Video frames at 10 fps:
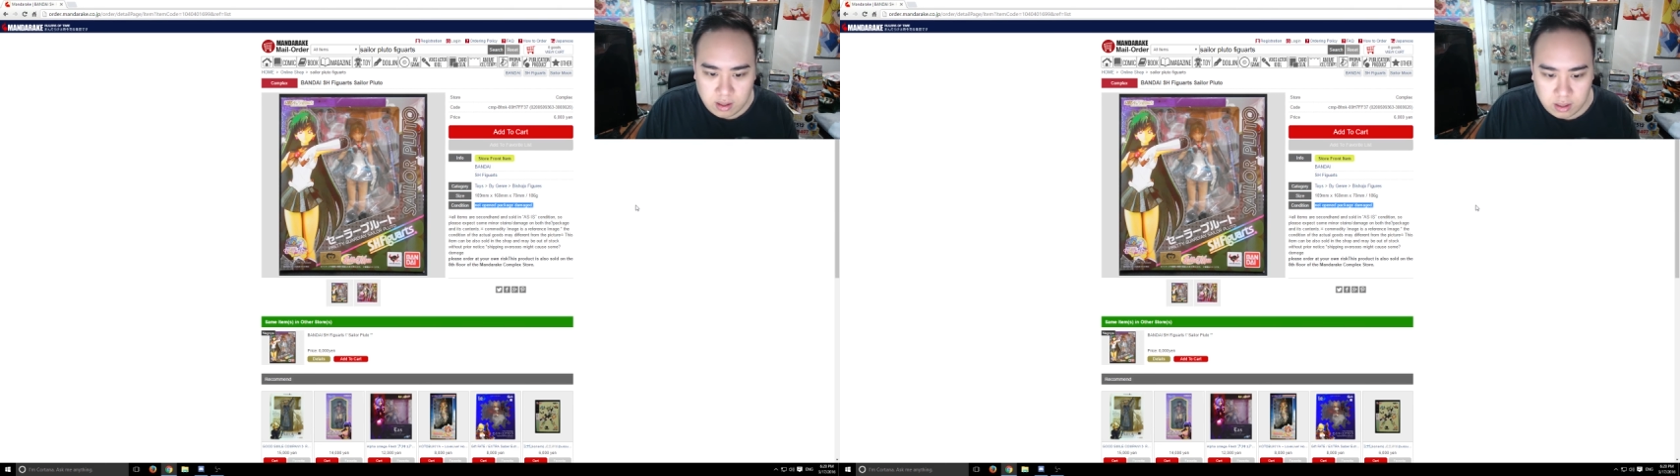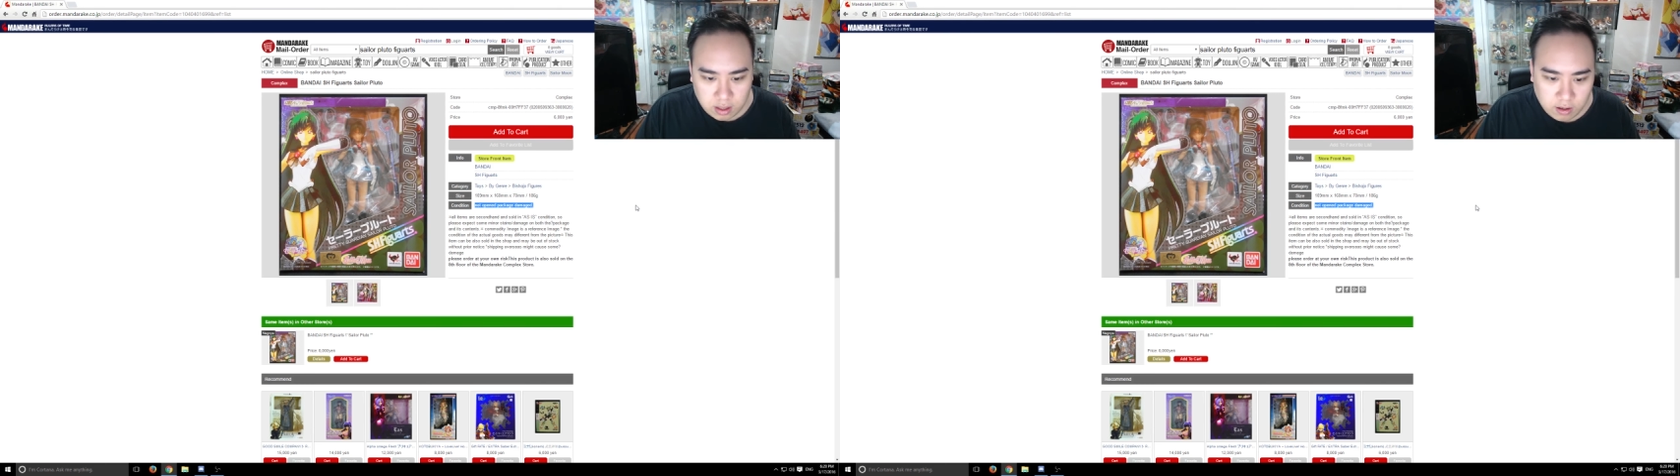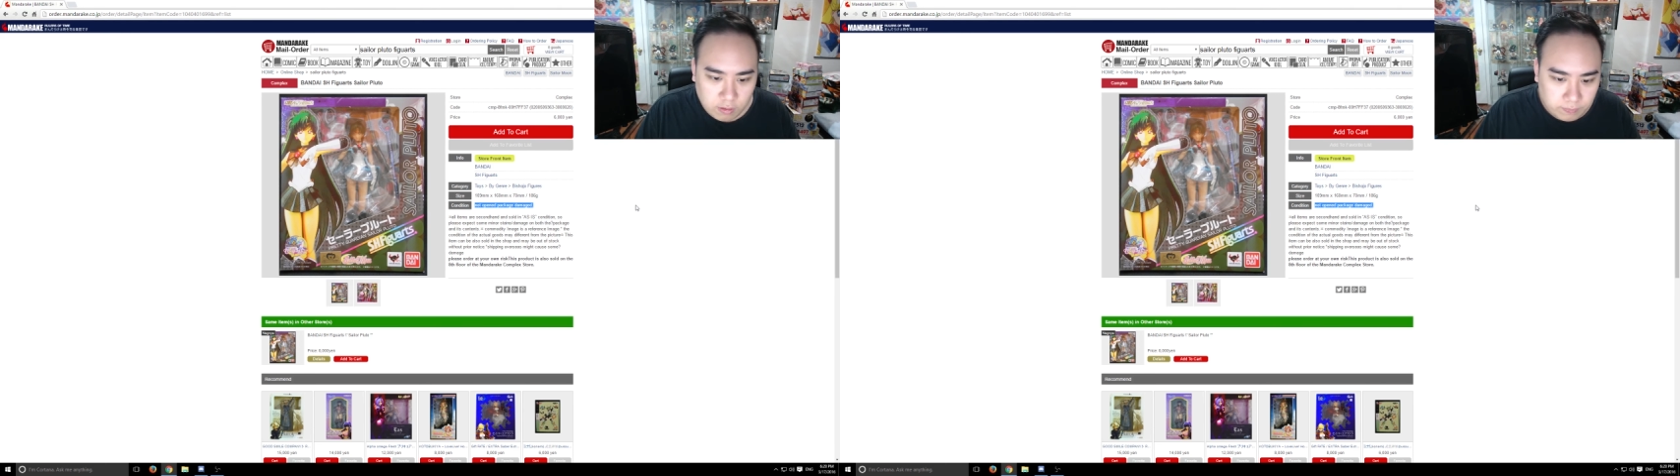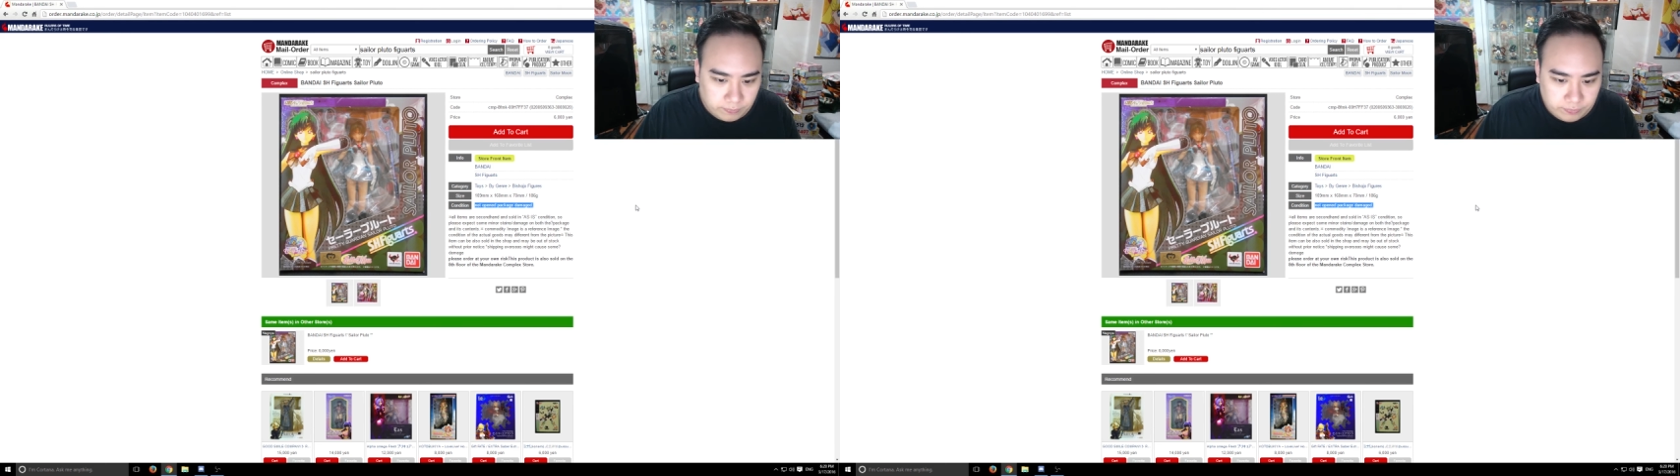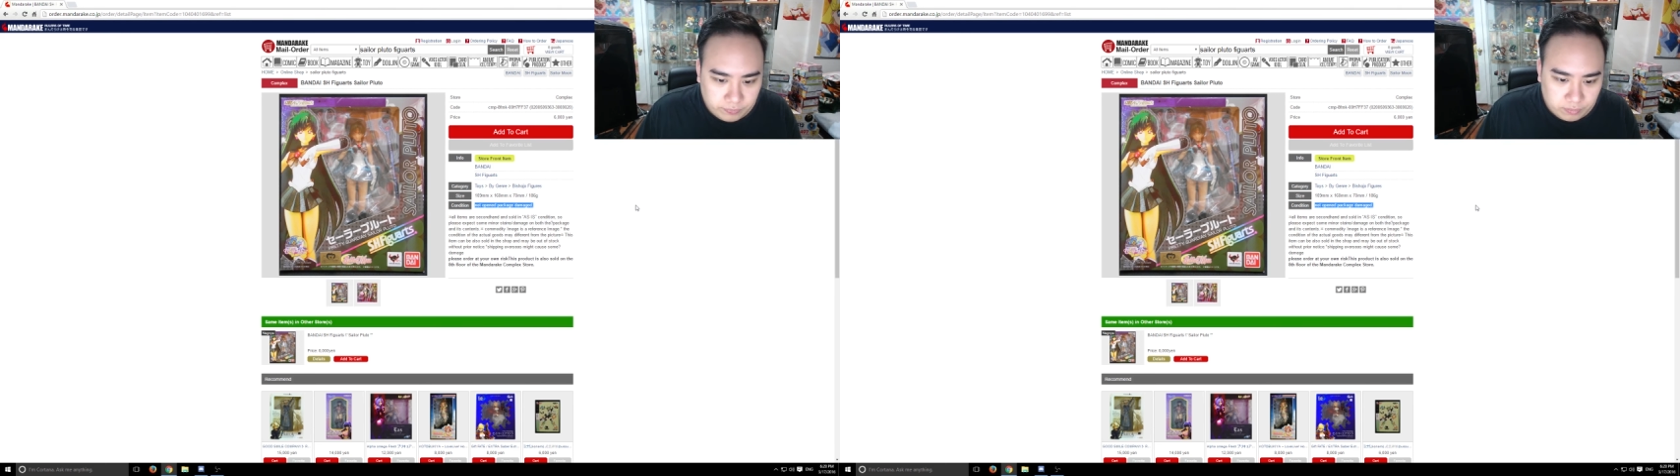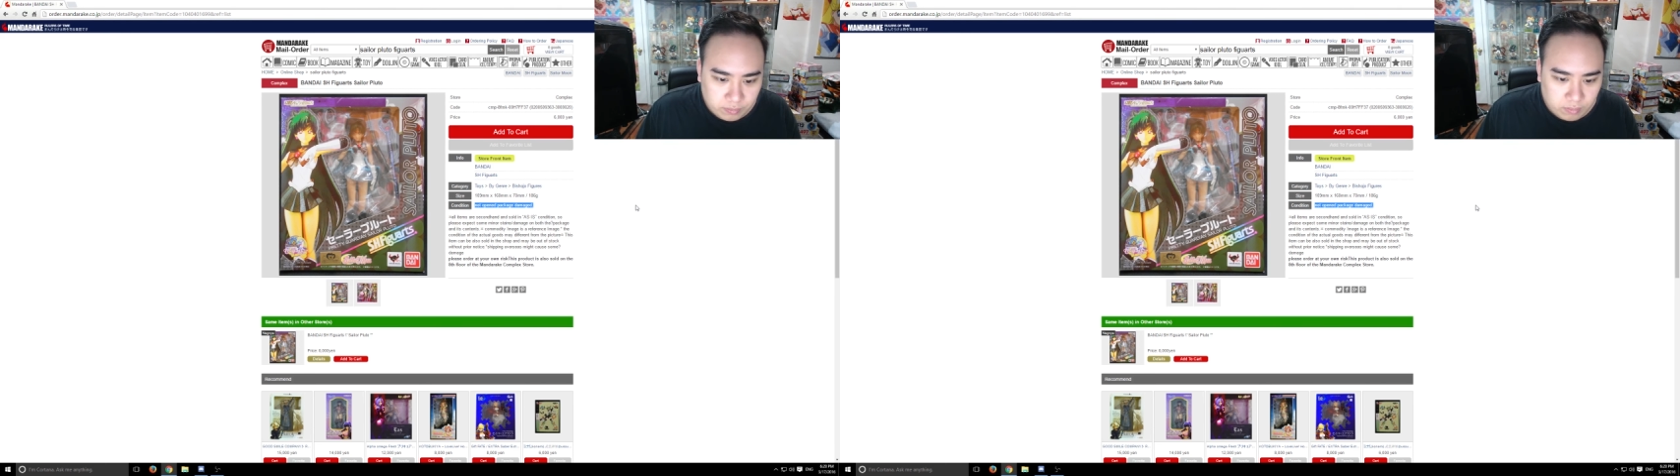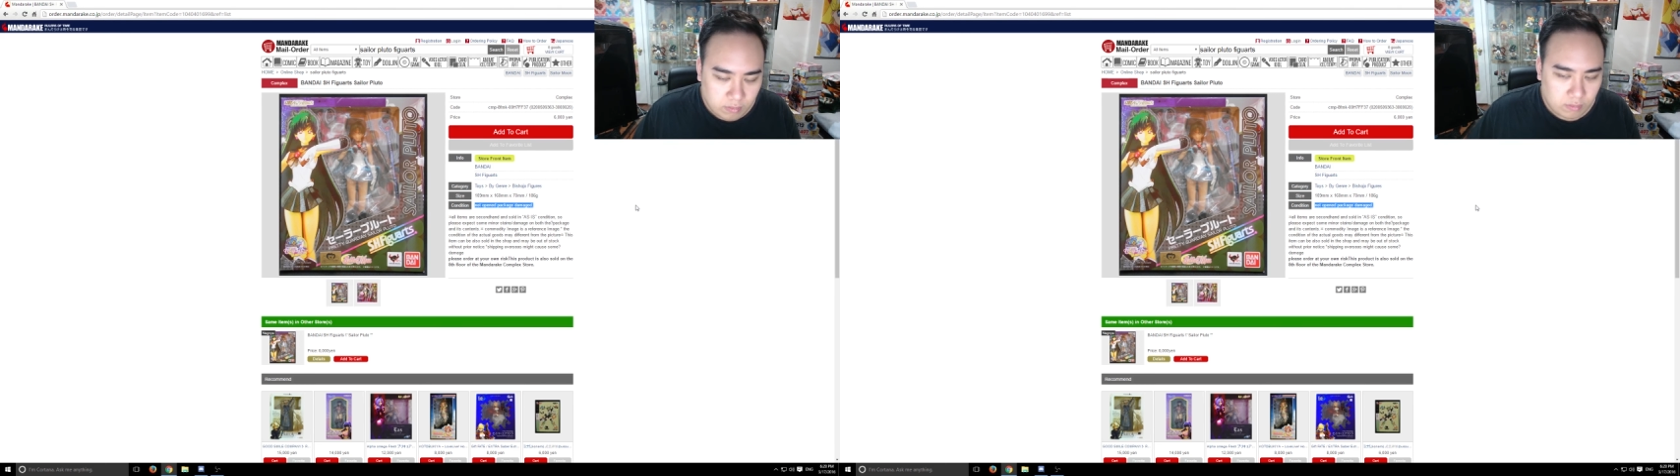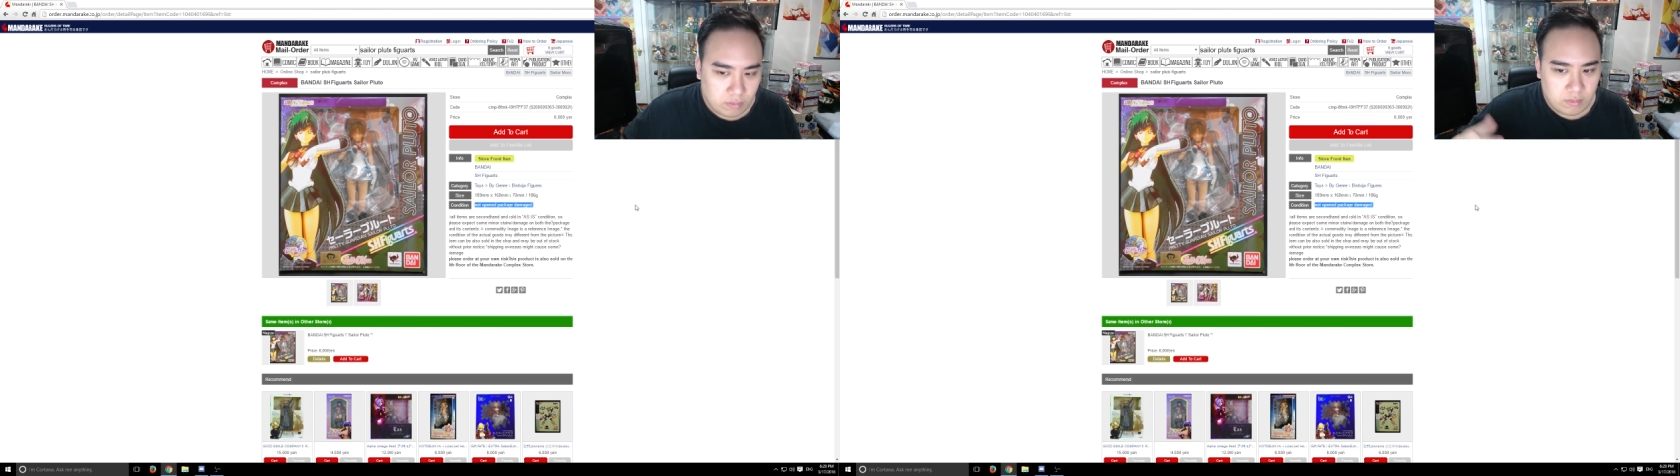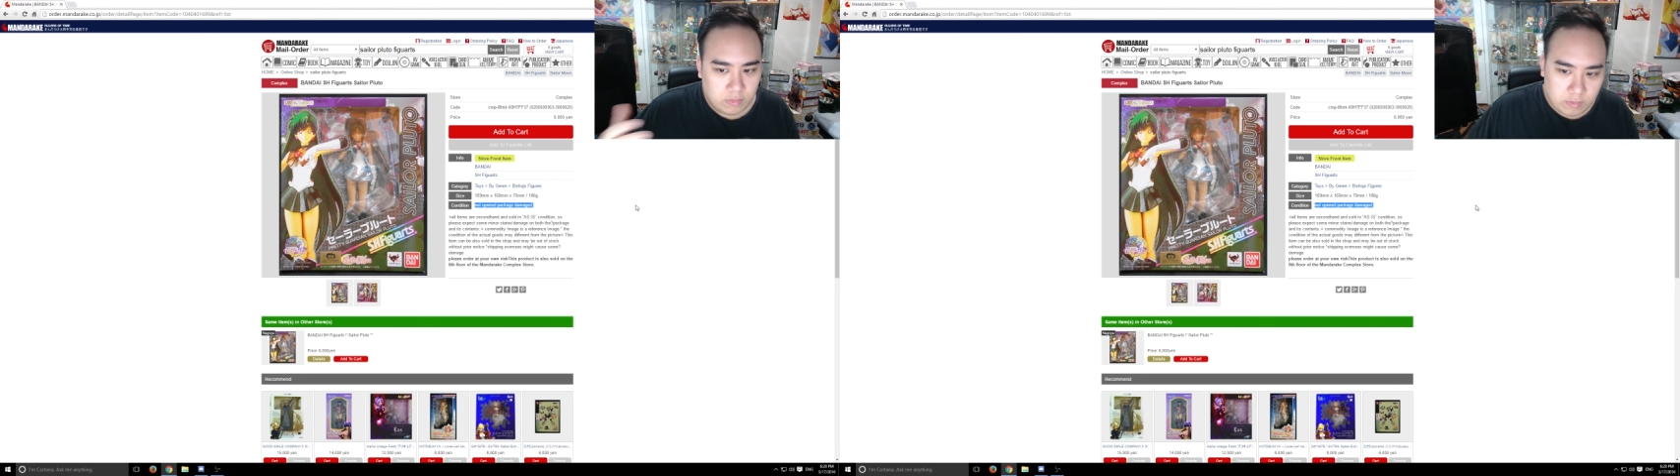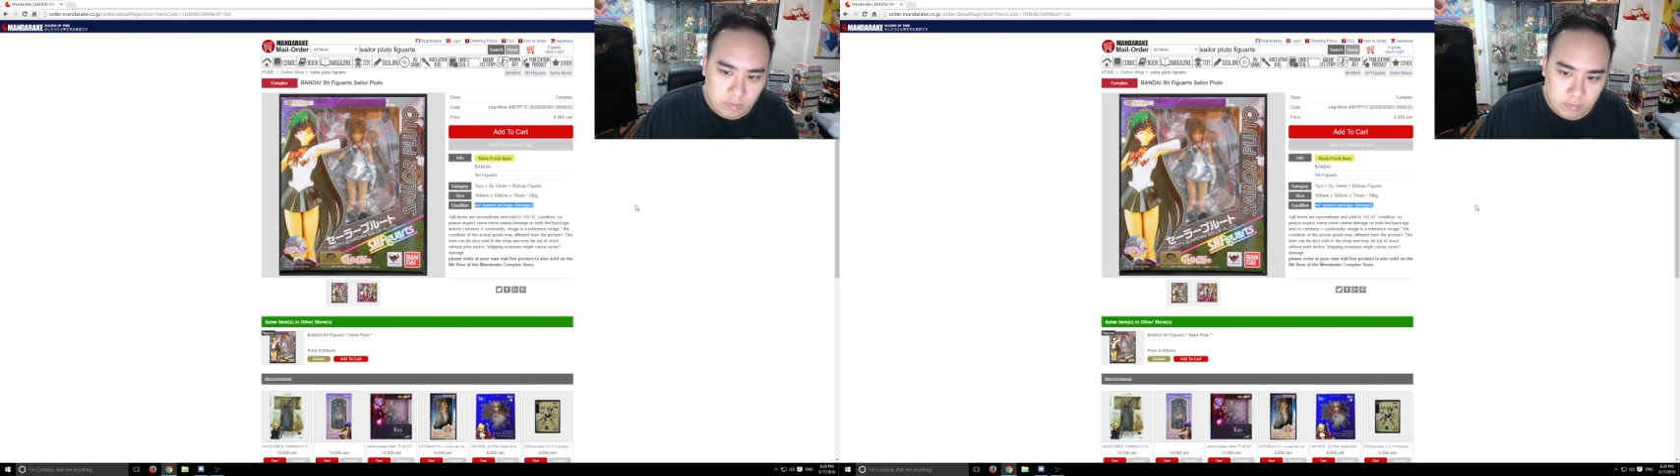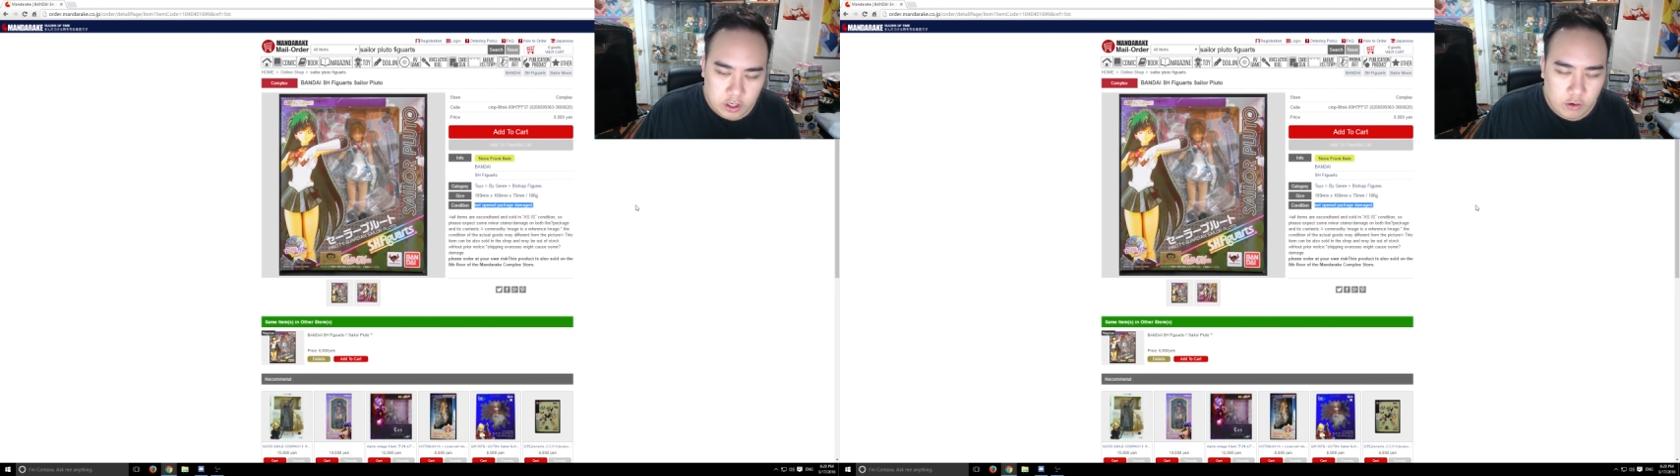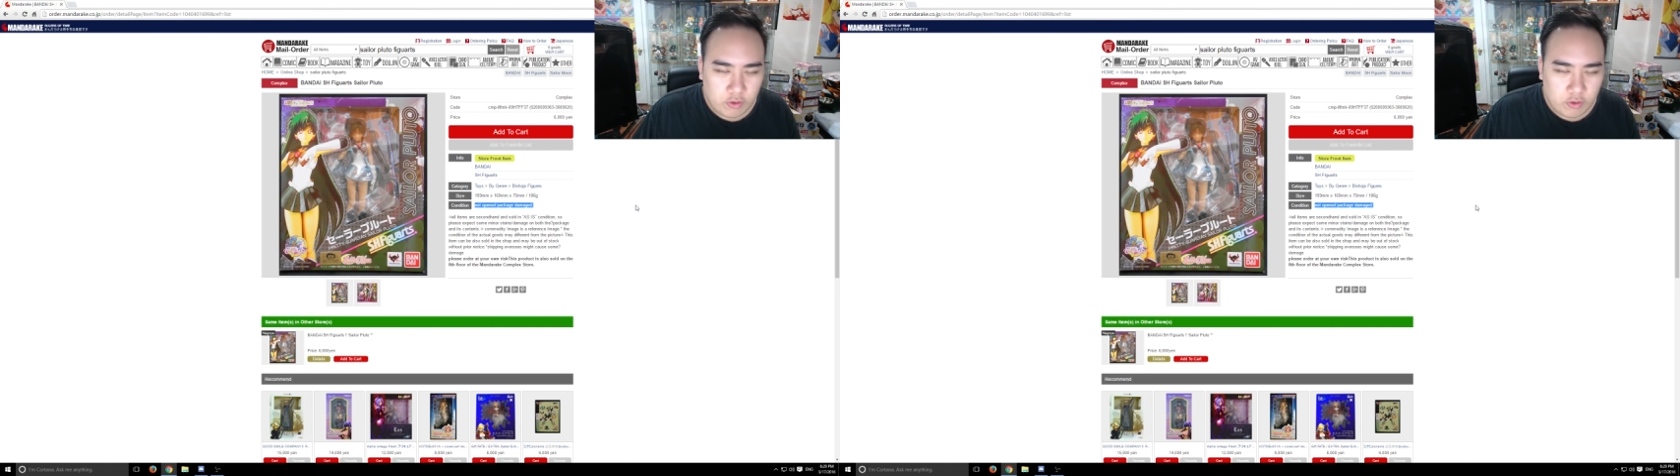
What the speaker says: So don't